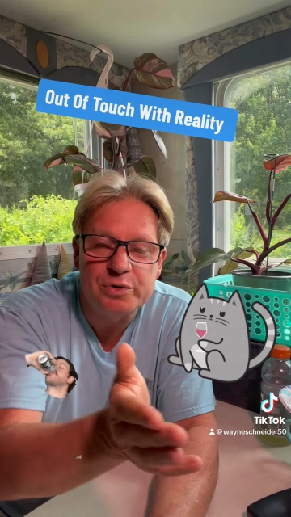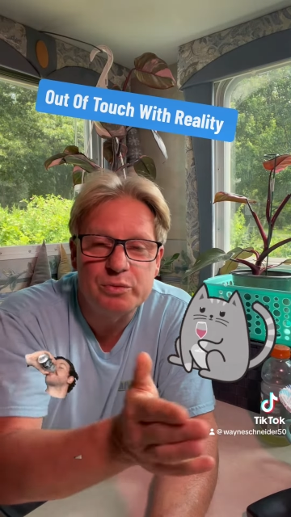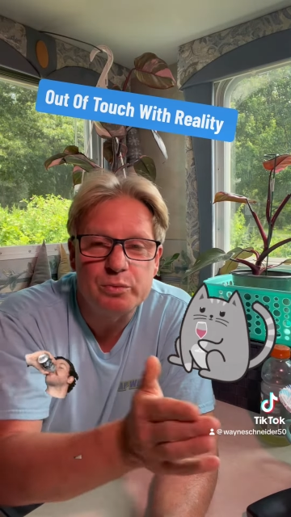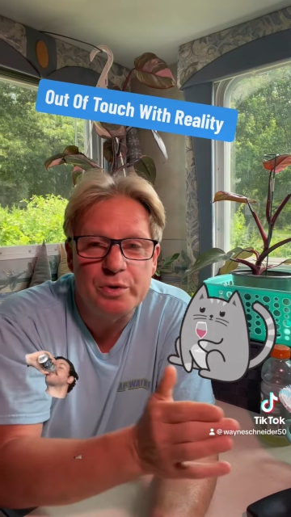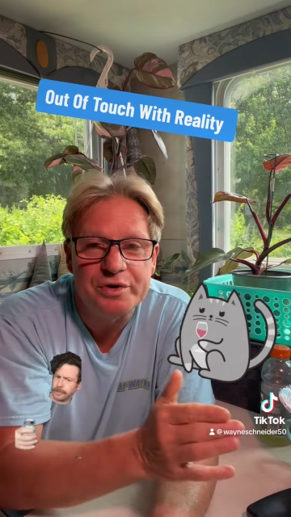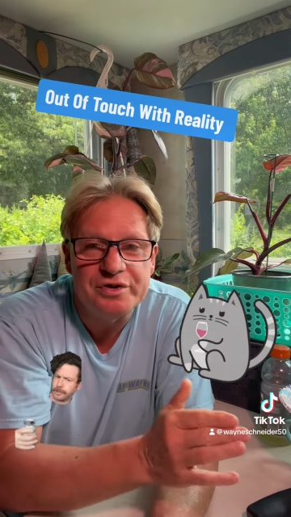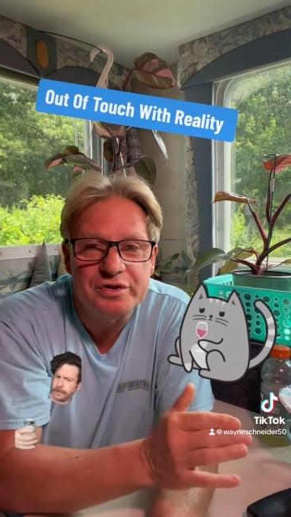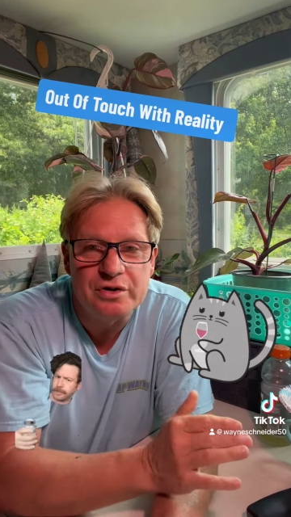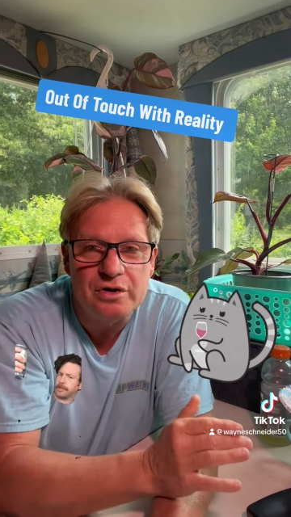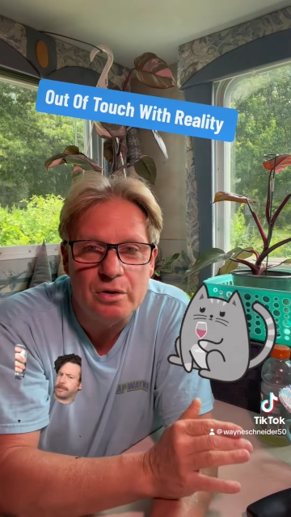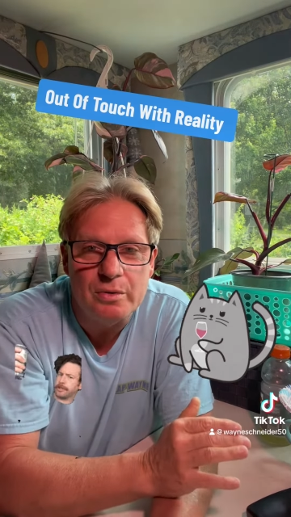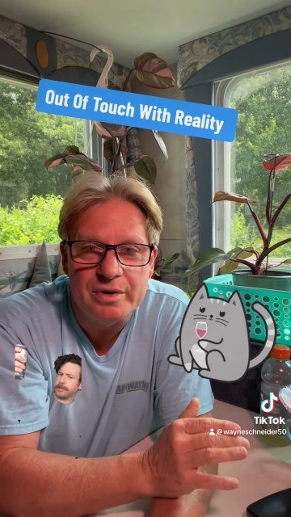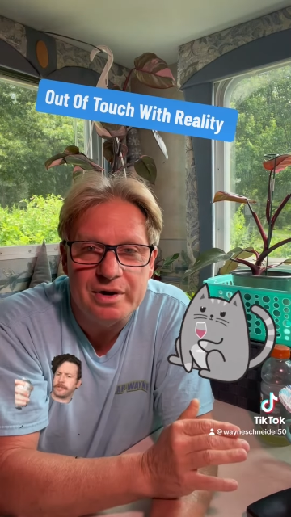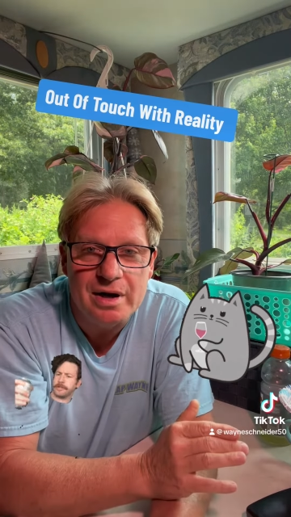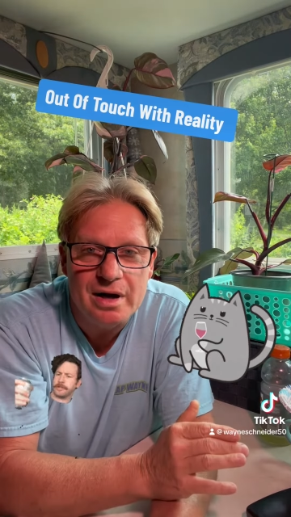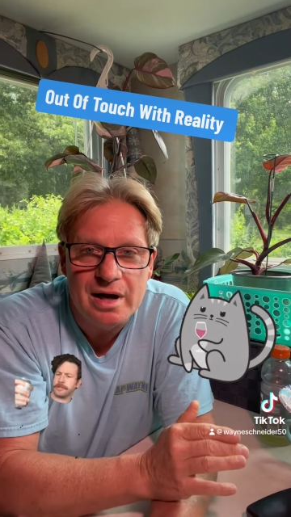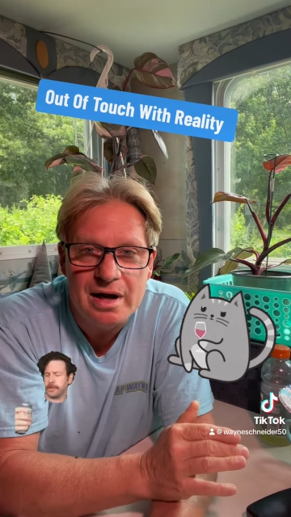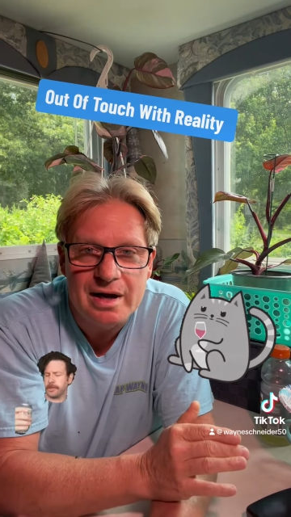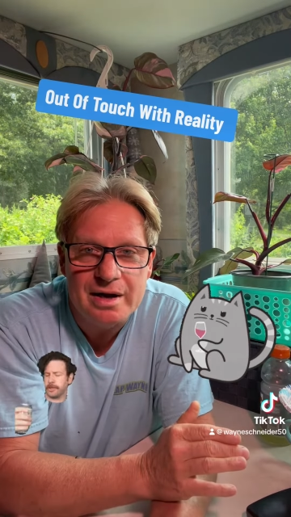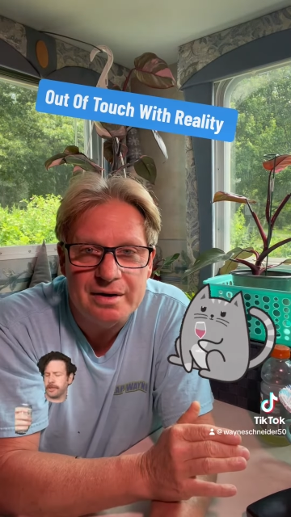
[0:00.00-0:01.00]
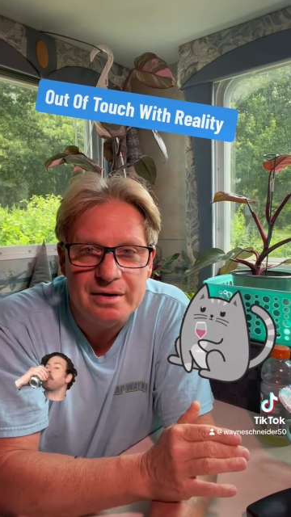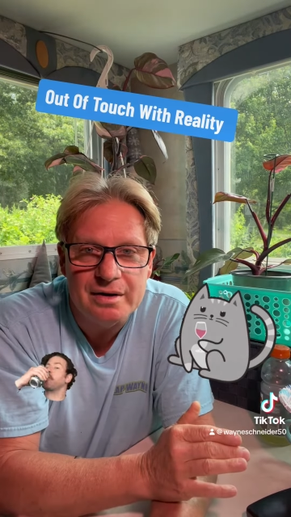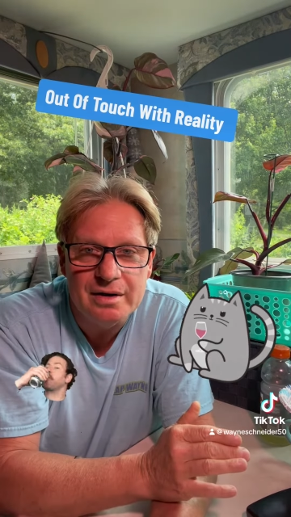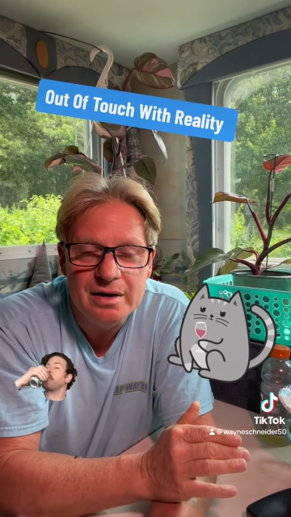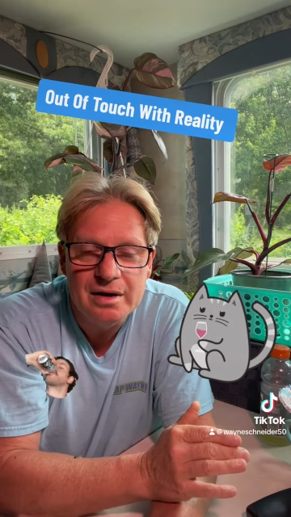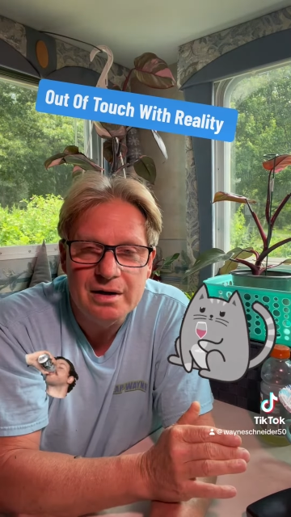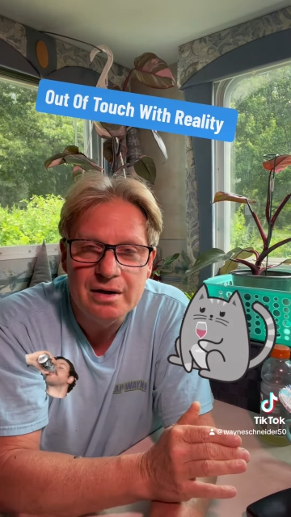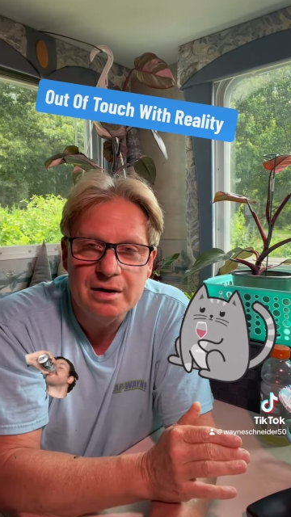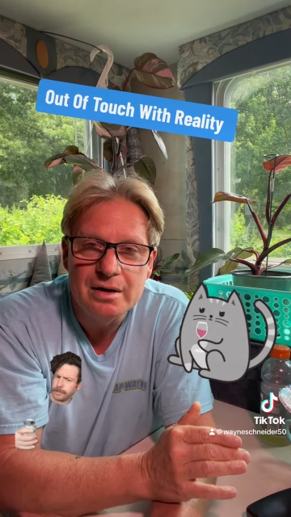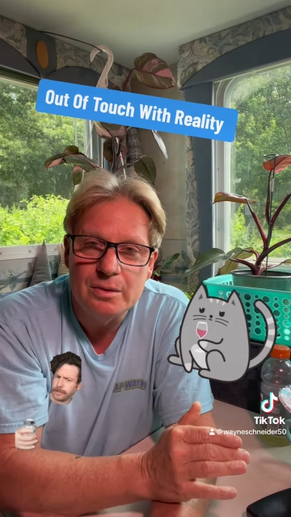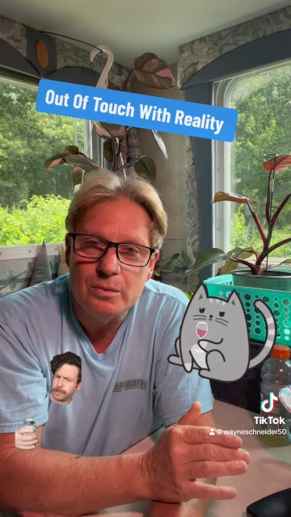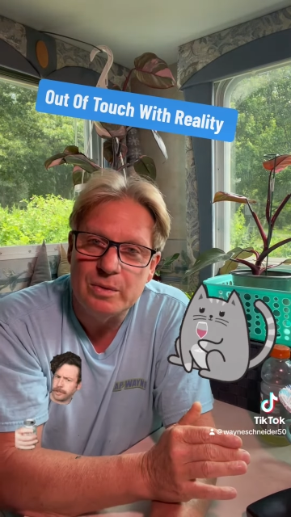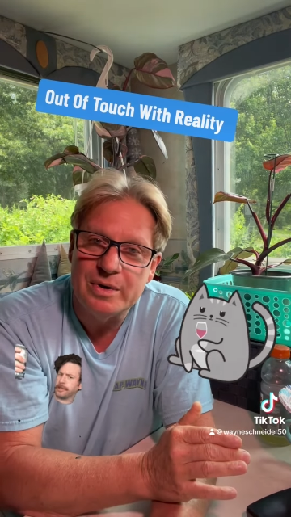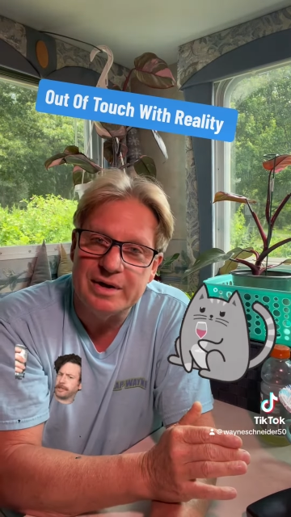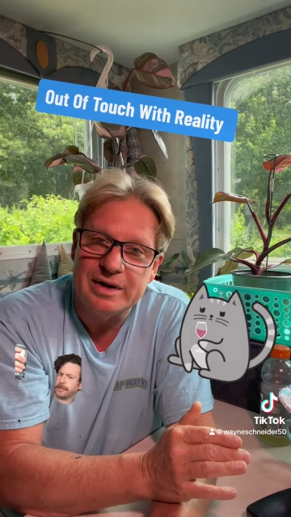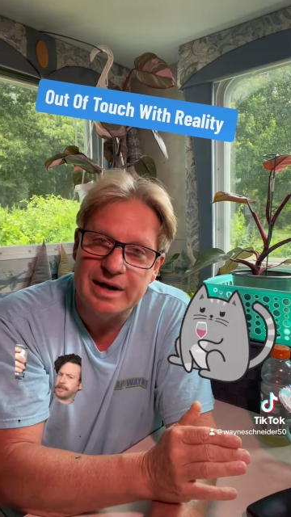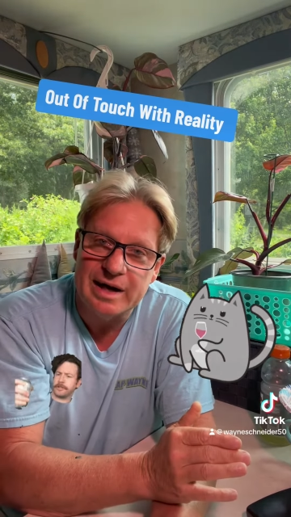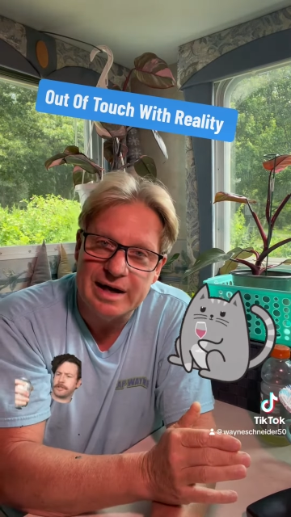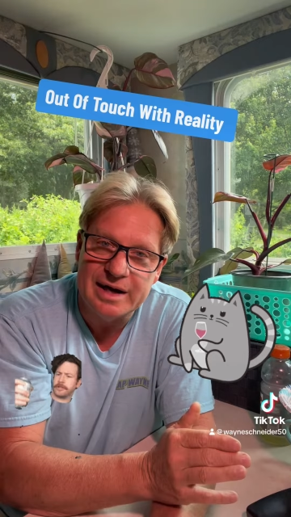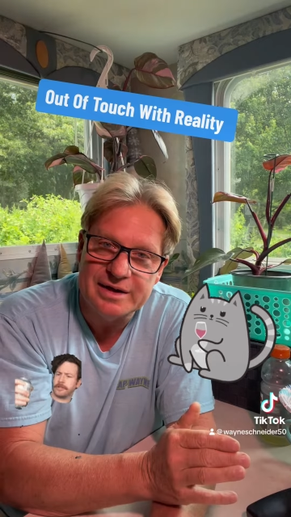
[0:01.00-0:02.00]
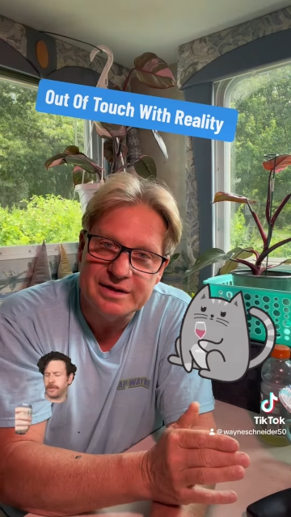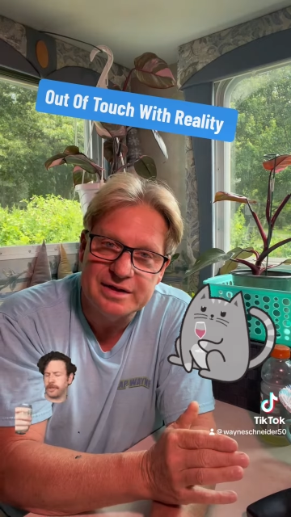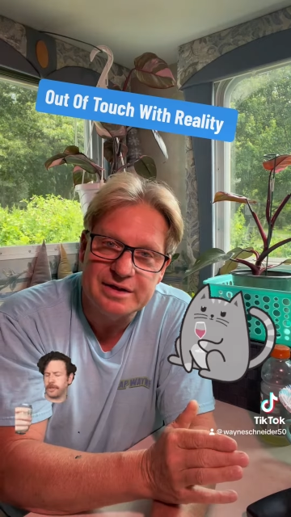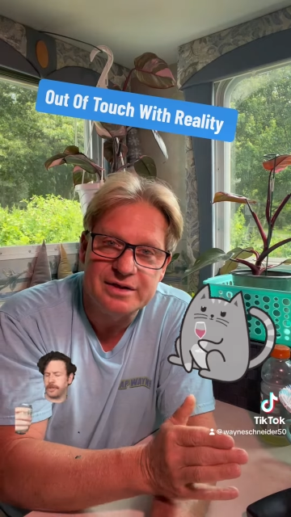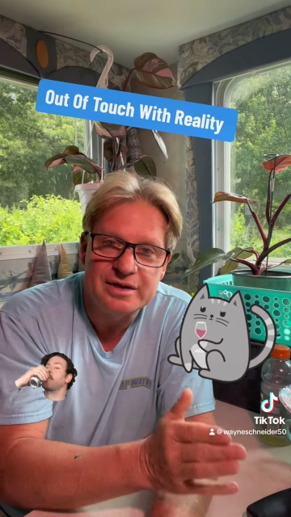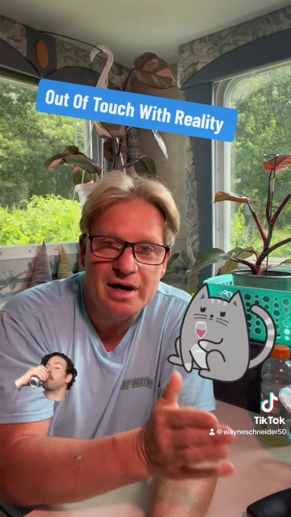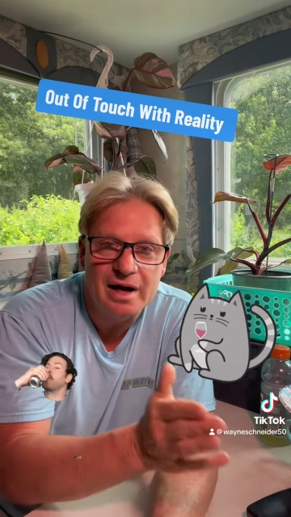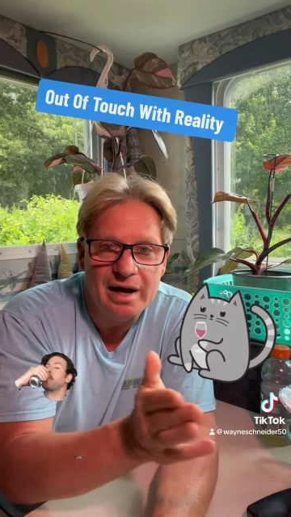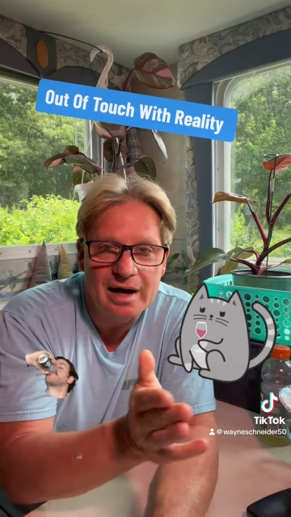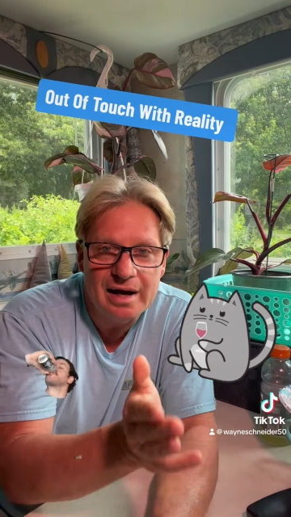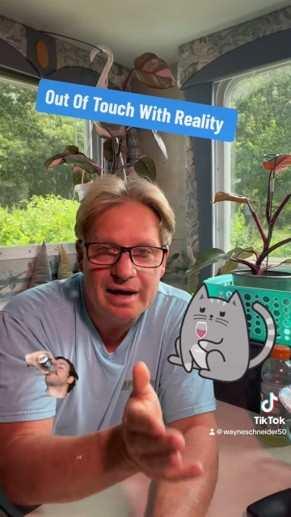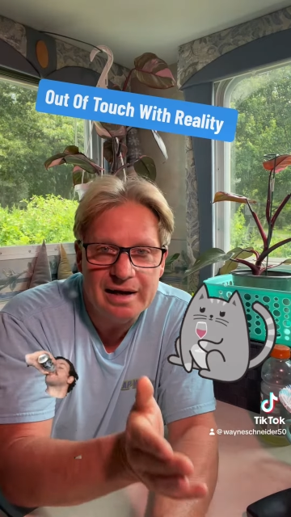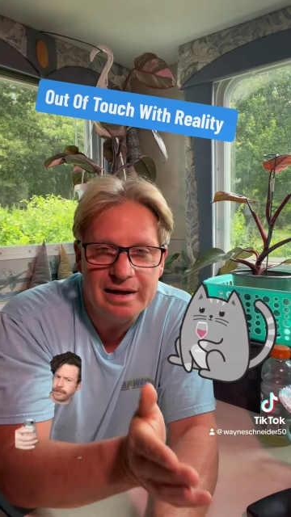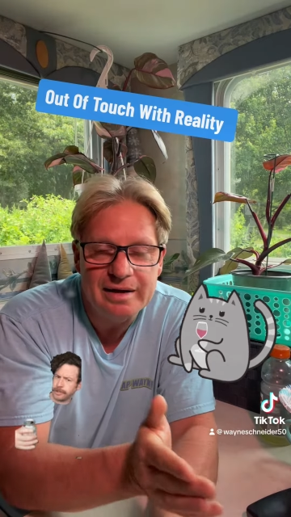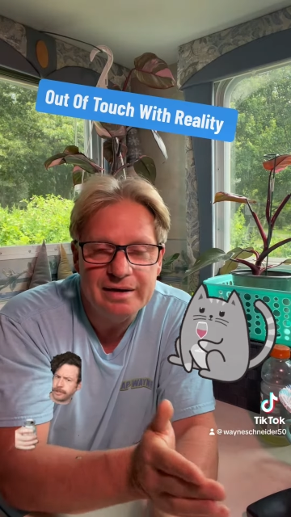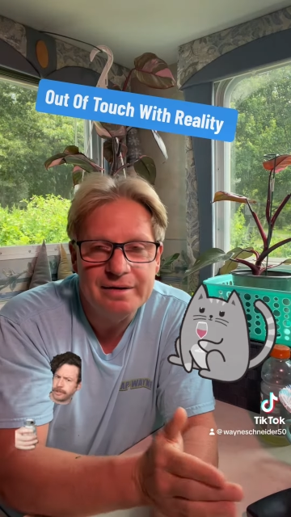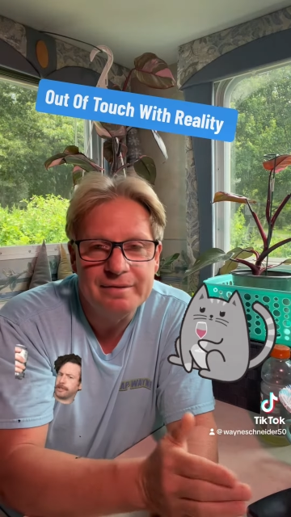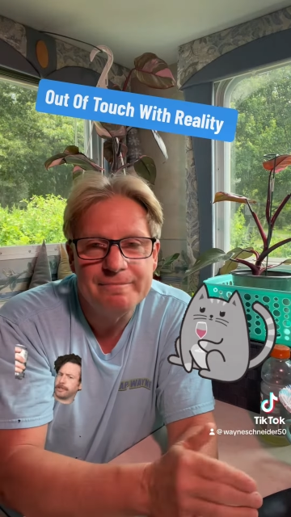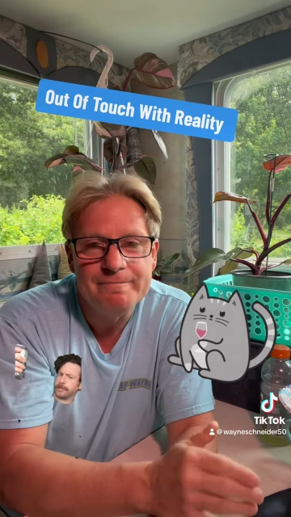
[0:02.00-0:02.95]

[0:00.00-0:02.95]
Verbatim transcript: what's going on when gas is high,